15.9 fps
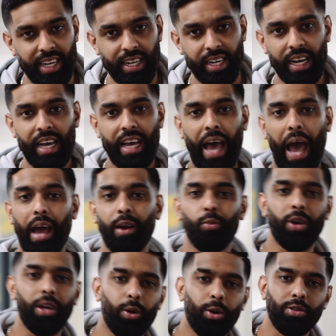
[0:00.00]
in, and
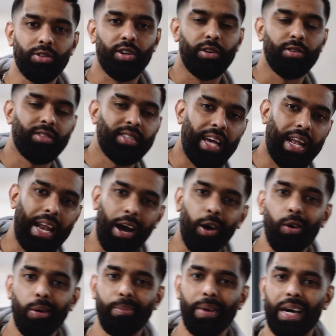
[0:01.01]
we also sell
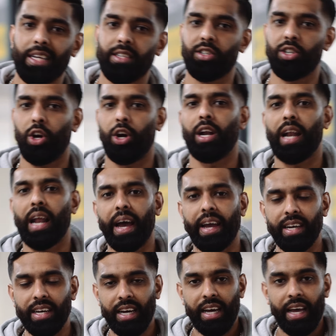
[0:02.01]
our merch
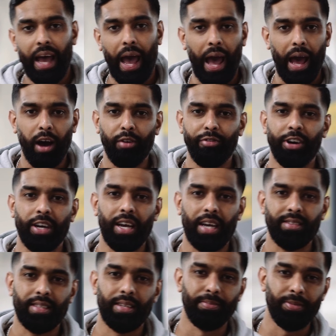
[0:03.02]
online at
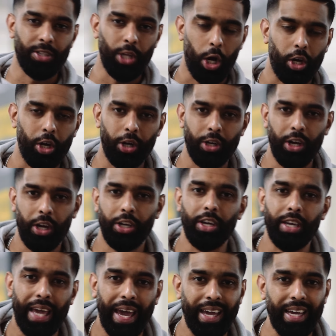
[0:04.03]

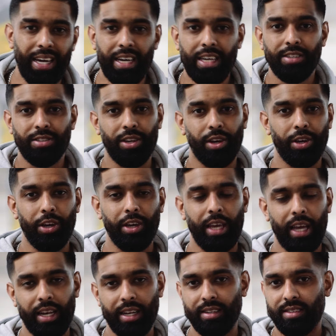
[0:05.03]
alphacustoms.co.uk, so you
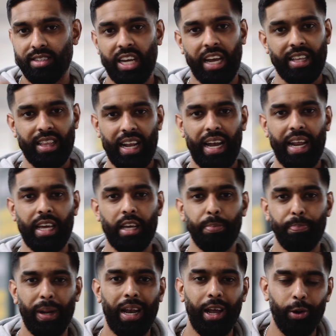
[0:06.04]
can check the
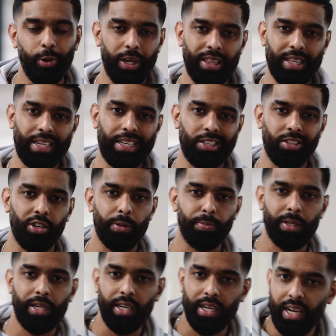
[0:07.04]
link below in the
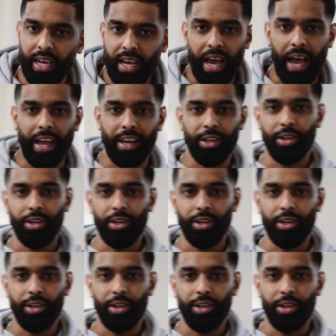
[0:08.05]
description and